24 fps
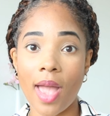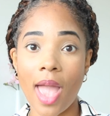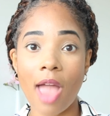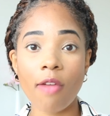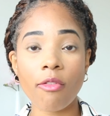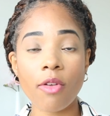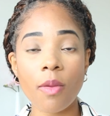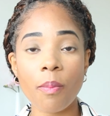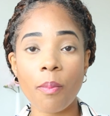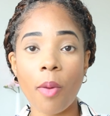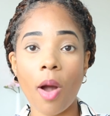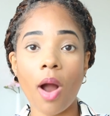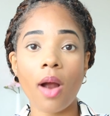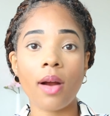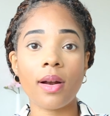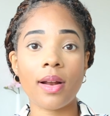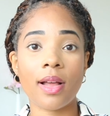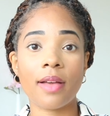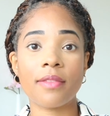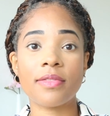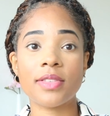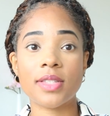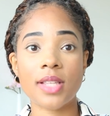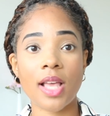Every part
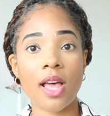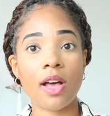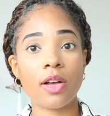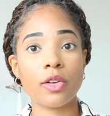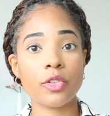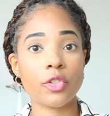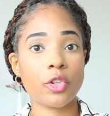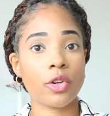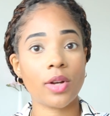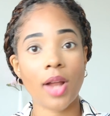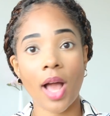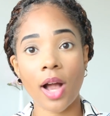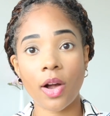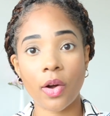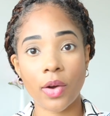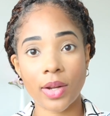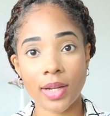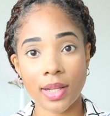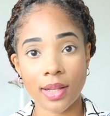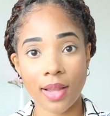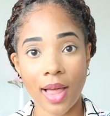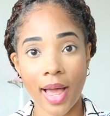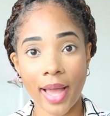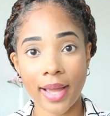of sales you're not
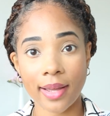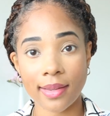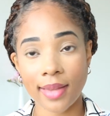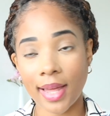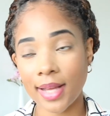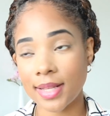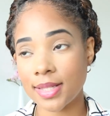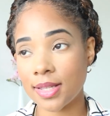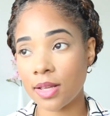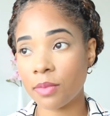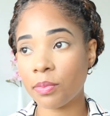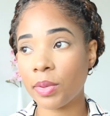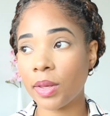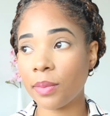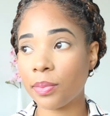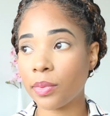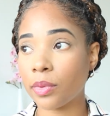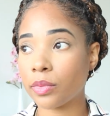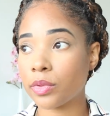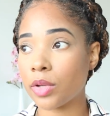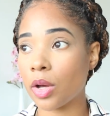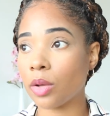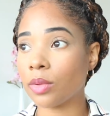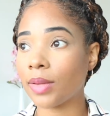going to like. Like, some
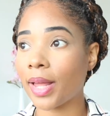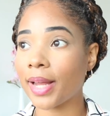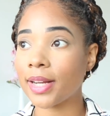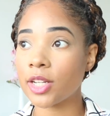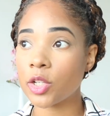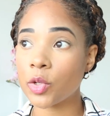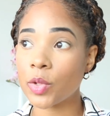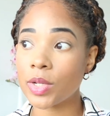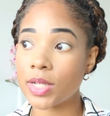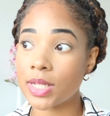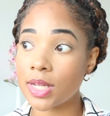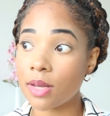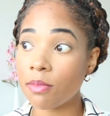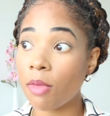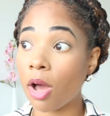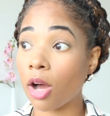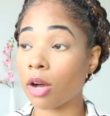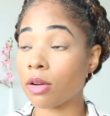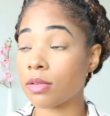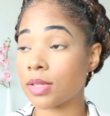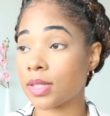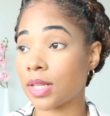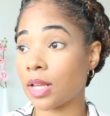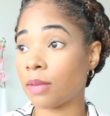people don't like doing
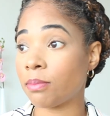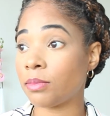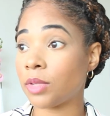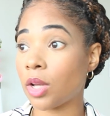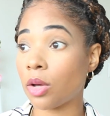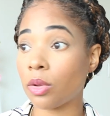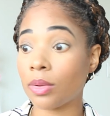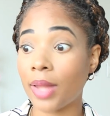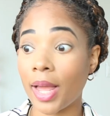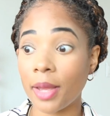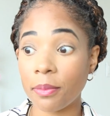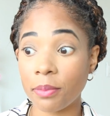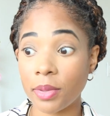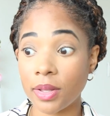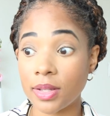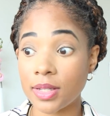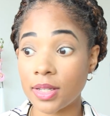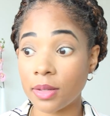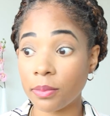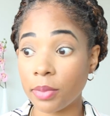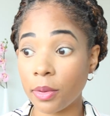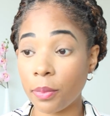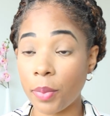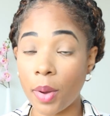demos, some don't like
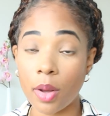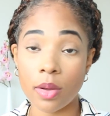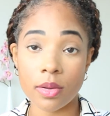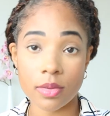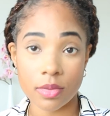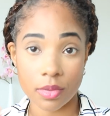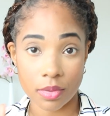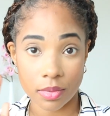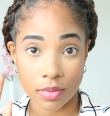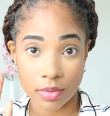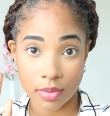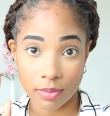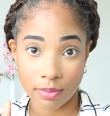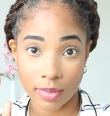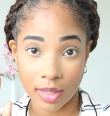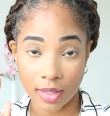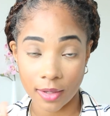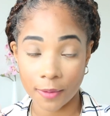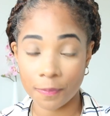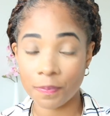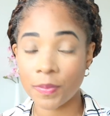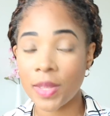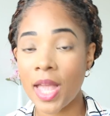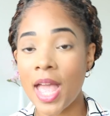building proposals,
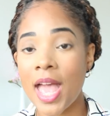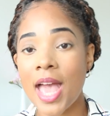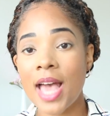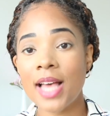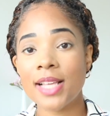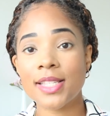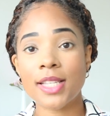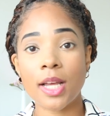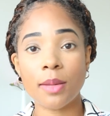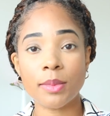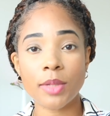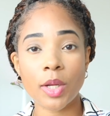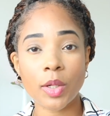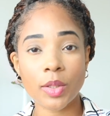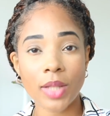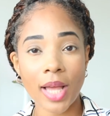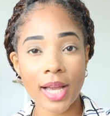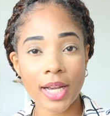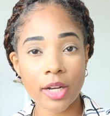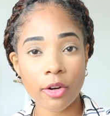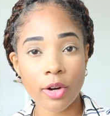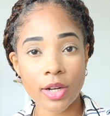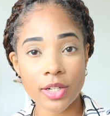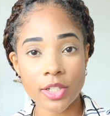some don't
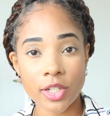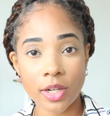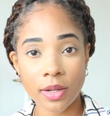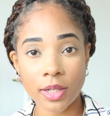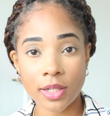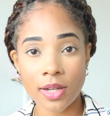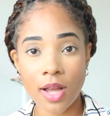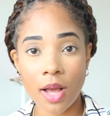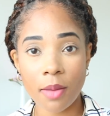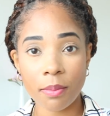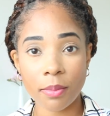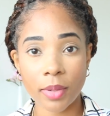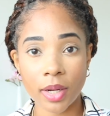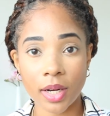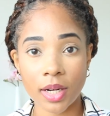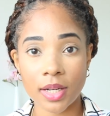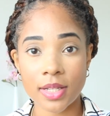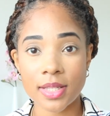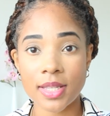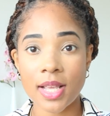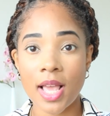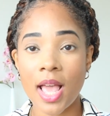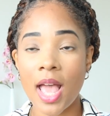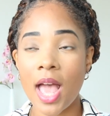like crunching
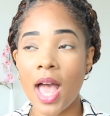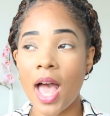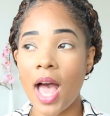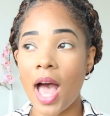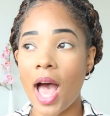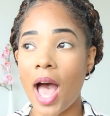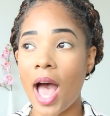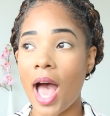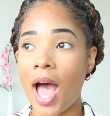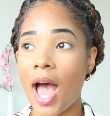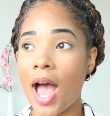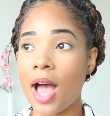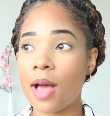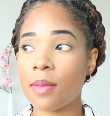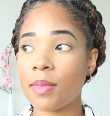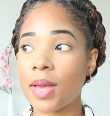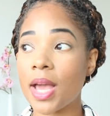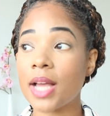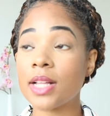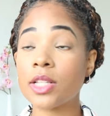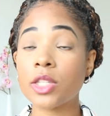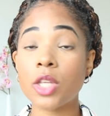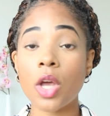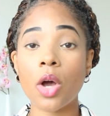numbers,
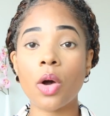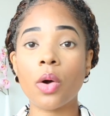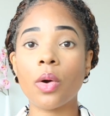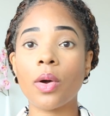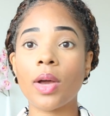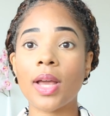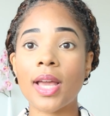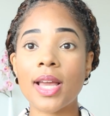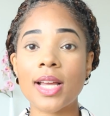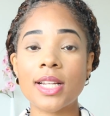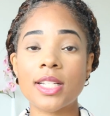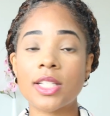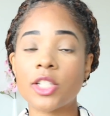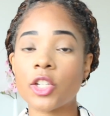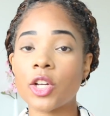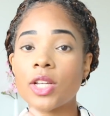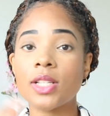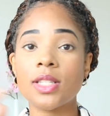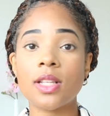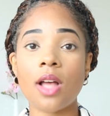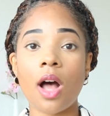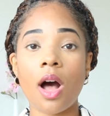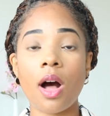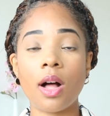and so it's
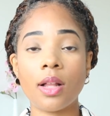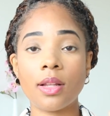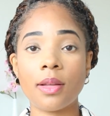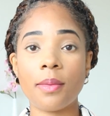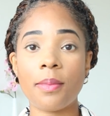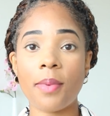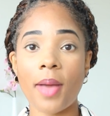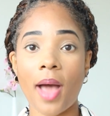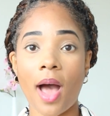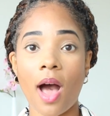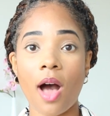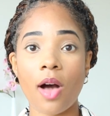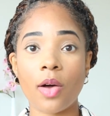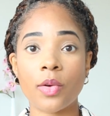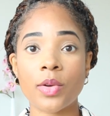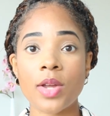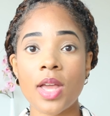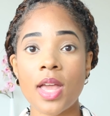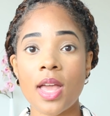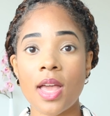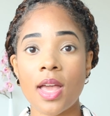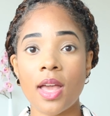just all about